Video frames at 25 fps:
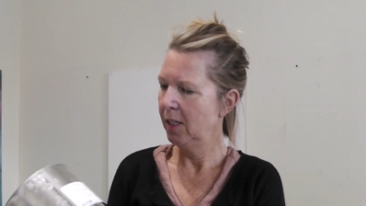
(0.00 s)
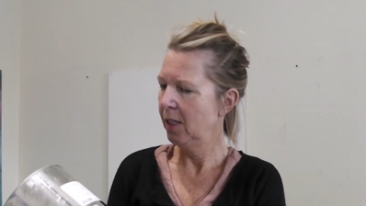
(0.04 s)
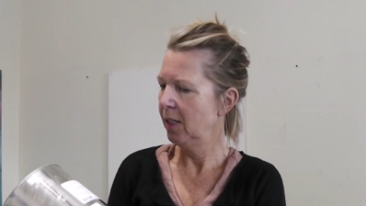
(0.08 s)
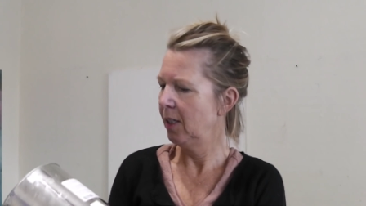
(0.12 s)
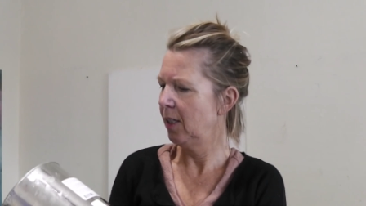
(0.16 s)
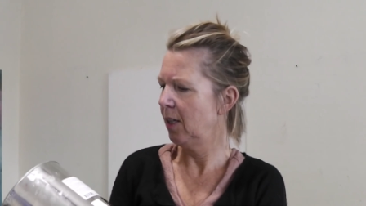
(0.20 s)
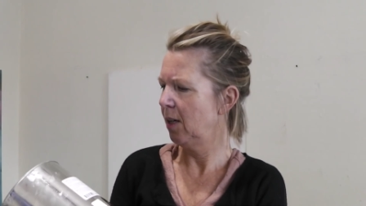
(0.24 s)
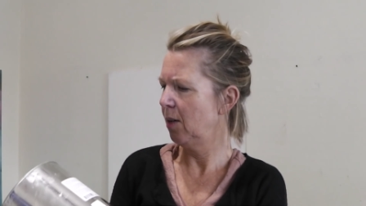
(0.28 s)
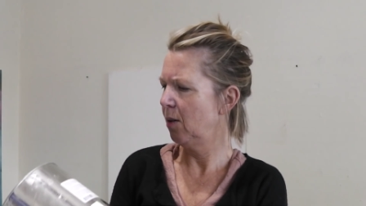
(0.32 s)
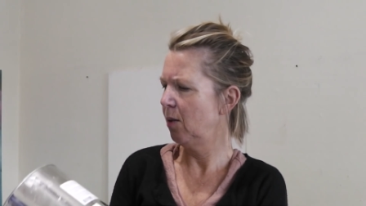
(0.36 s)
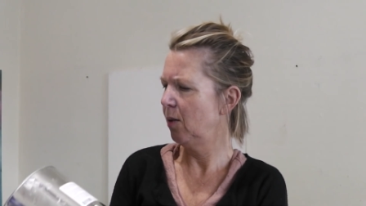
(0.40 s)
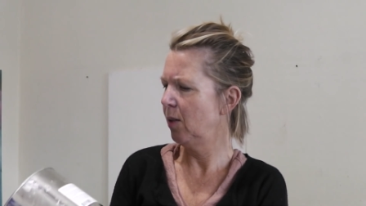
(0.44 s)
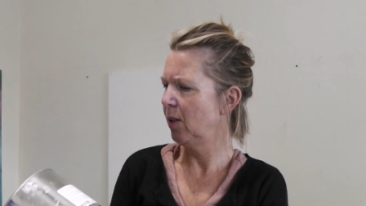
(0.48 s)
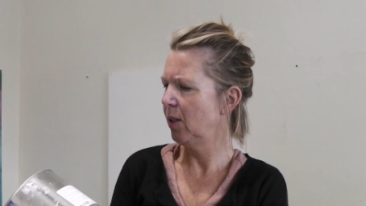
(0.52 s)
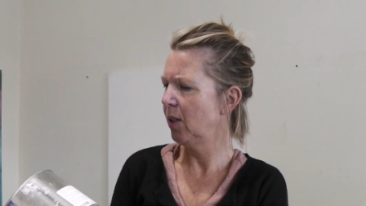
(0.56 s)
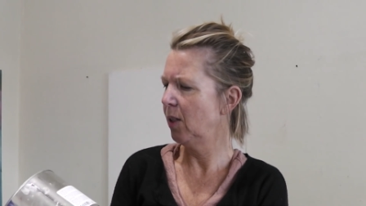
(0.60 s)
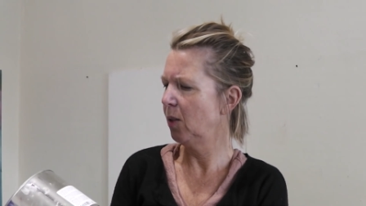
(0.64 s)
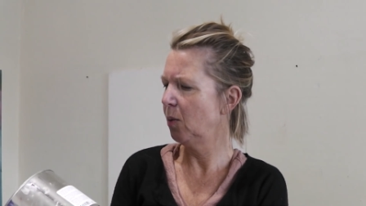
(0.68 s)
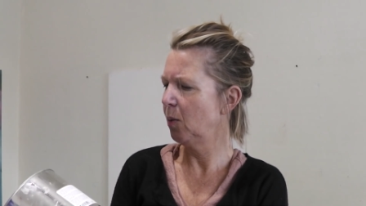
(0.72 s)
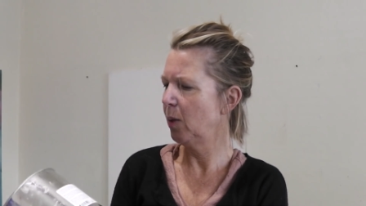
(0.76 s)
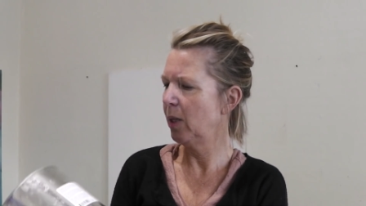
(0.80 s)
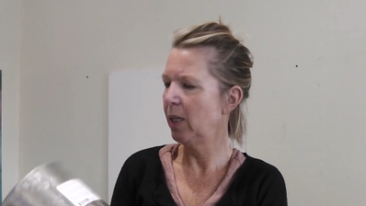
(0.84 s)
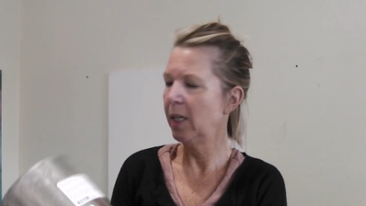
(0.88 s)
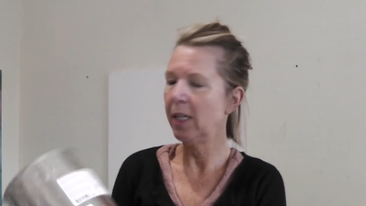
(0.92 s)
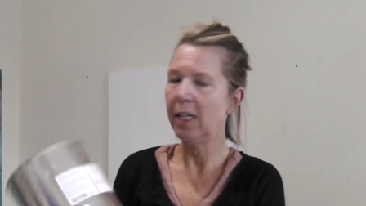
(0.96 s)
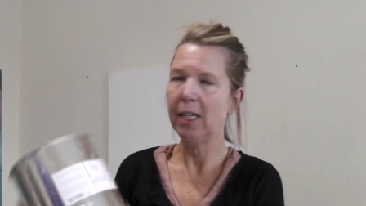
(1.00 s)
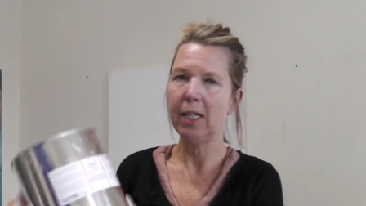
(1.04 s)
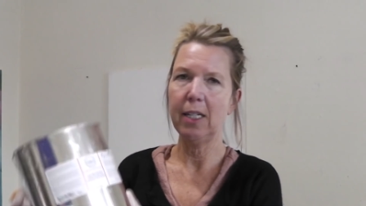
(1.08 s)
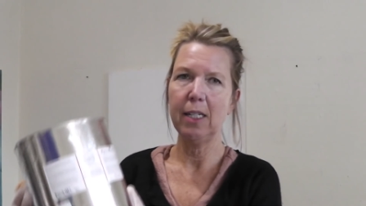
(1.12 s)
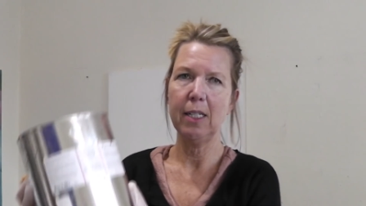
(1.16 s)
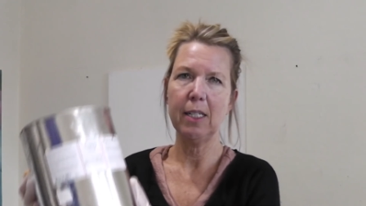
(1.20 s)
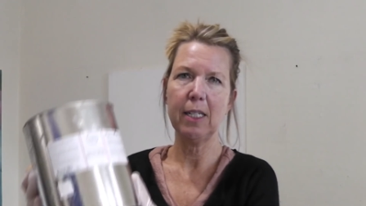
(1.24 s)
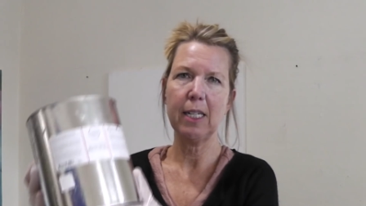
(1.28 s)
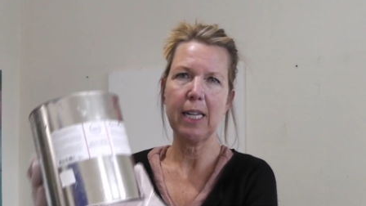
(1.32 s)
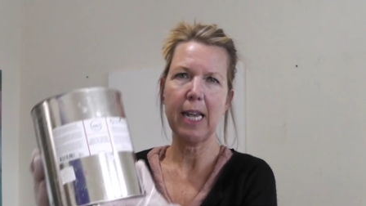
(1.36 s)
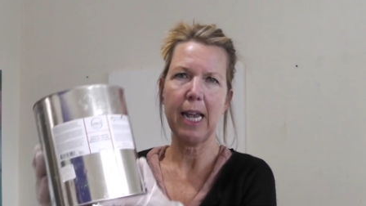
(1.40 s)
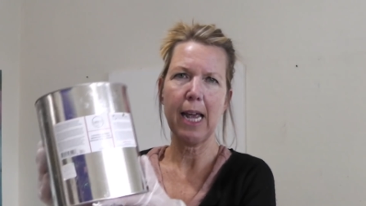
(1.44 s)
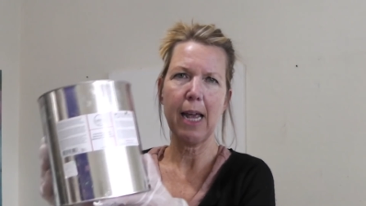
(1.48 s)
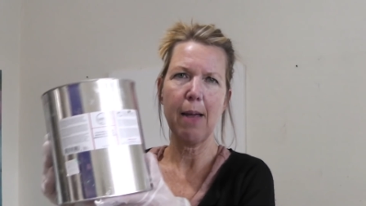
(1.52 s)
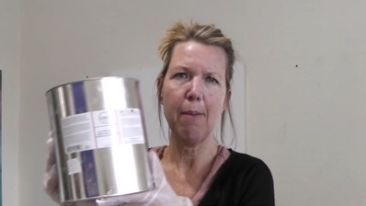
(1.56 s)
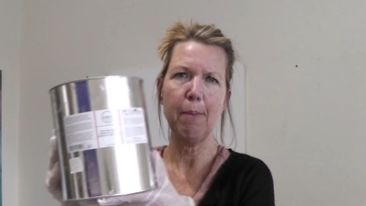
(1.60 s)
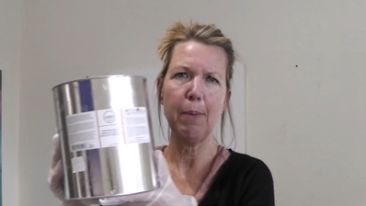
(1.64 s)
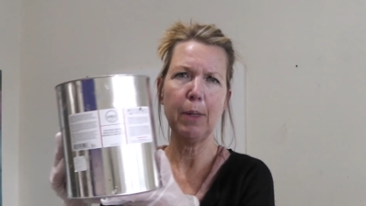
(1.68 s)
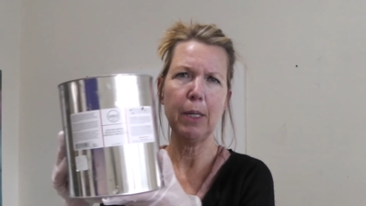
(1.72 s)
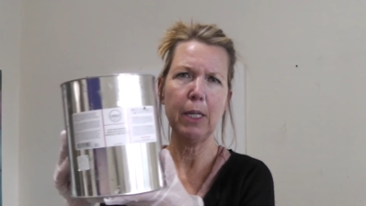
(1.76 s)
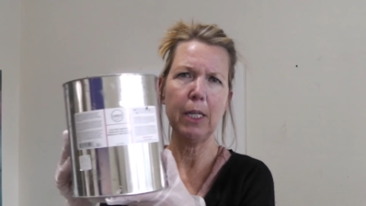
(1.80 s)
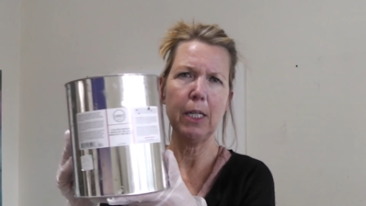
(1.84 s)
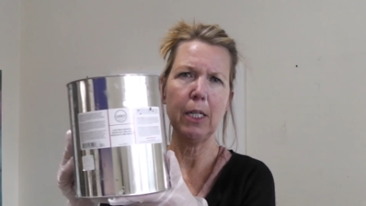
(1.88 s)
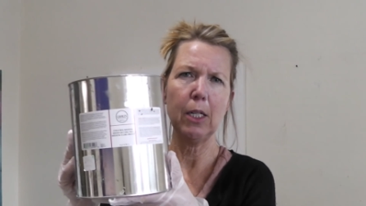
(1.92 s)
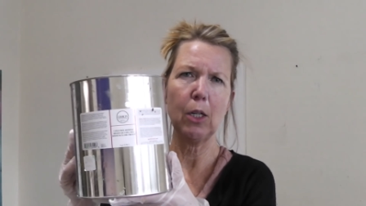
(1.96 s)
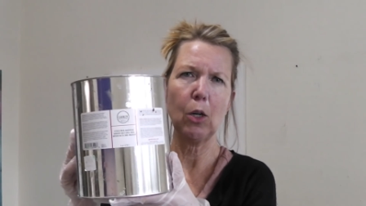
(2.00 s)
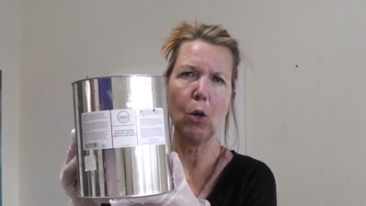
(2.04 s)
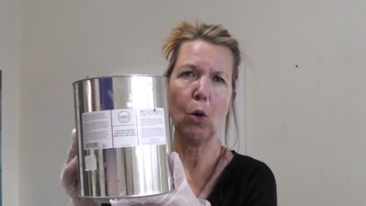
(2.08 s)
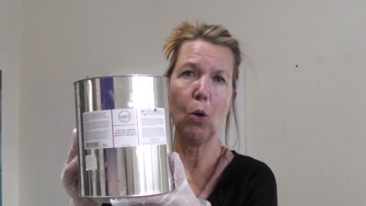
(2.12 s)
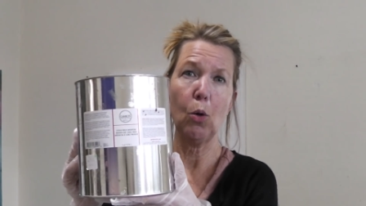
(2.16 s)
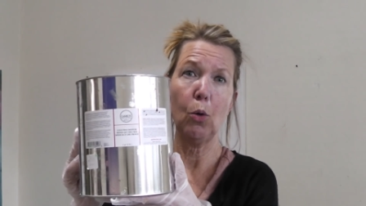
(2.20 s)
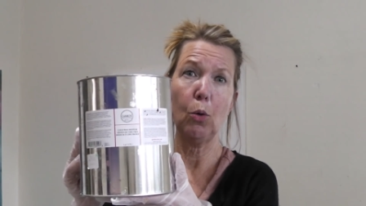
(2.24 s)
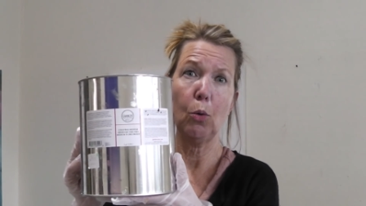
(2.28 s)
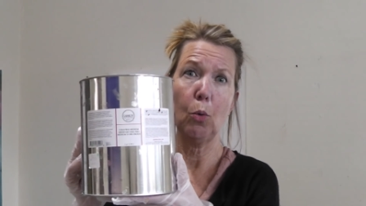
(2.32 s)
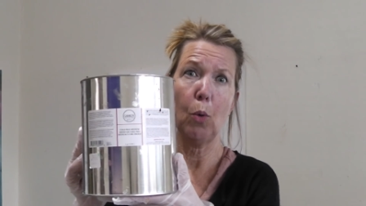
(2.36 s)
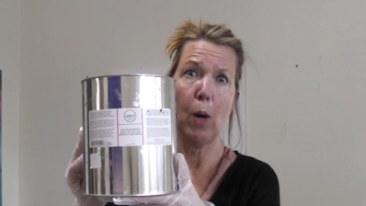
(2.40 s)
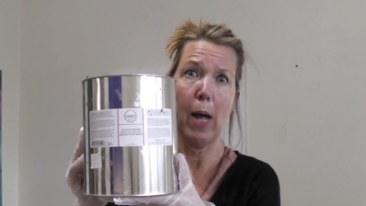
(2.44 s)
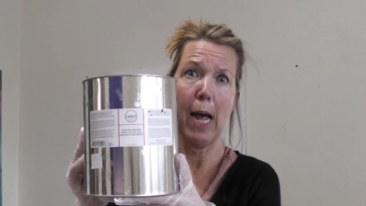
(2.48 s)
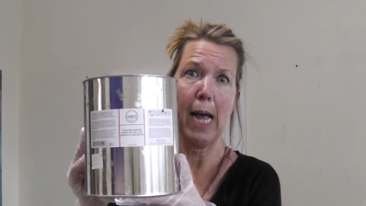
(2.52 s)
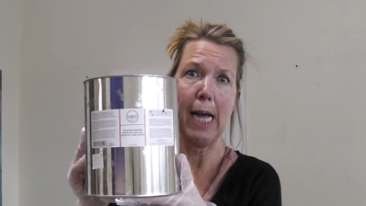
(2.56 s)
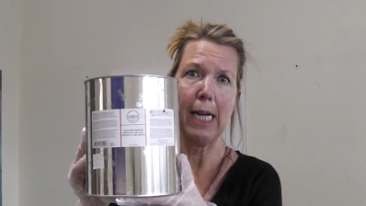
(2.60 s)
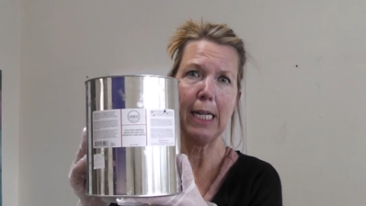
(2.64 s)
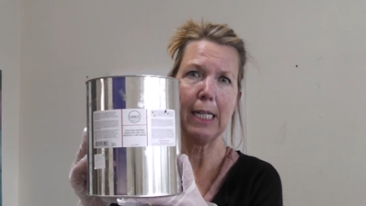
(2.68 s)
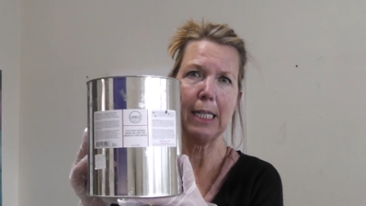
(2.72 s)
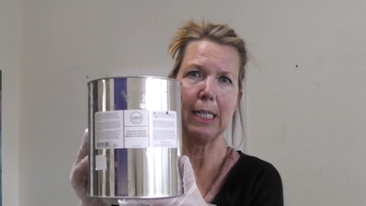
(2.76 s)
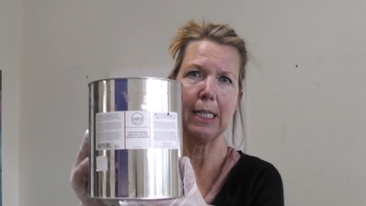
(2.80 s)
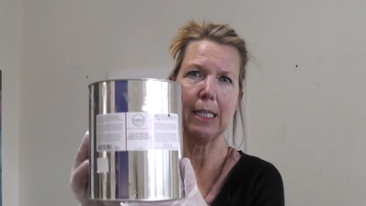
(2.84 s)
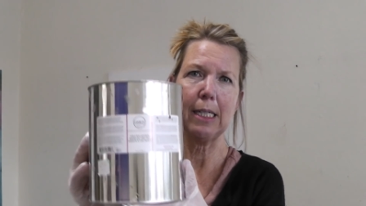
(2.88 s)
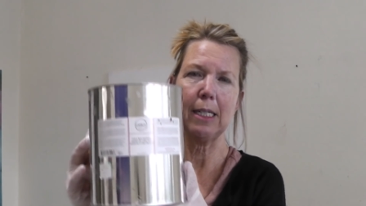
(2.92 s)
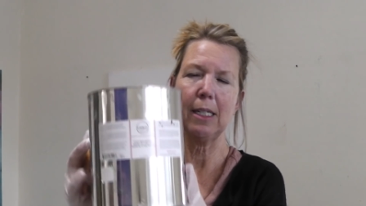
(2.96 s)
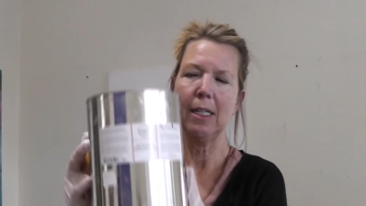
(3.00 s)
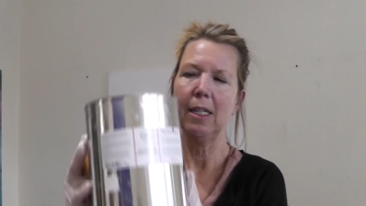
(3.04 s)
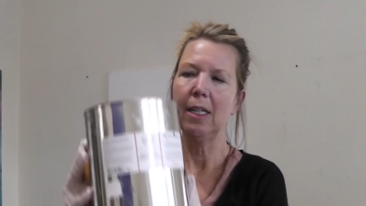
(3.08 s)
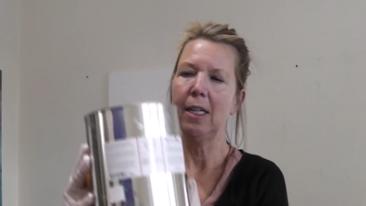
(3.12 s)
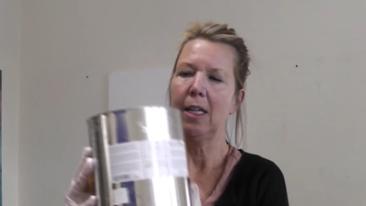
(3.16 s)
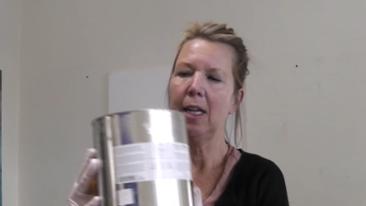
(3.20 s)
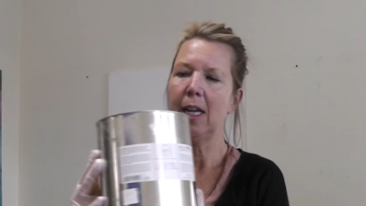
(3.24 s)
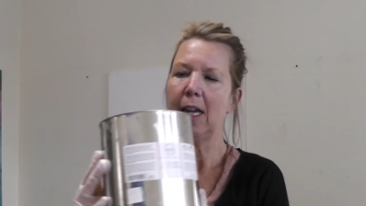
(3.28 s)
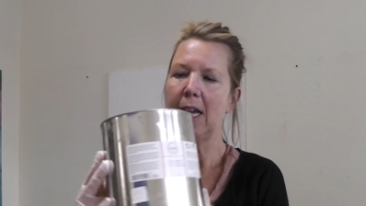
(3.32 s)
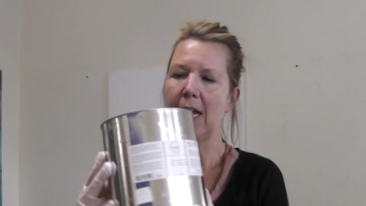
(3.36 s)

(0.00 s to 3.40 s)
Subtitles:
So this is what it is, Gamblin cold wax,